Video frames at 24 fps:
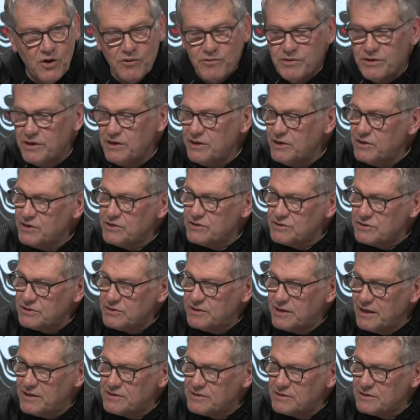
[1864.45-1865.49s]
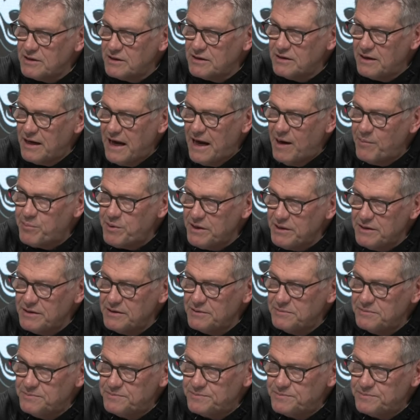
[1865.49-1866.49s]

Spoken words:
over the years that's happened?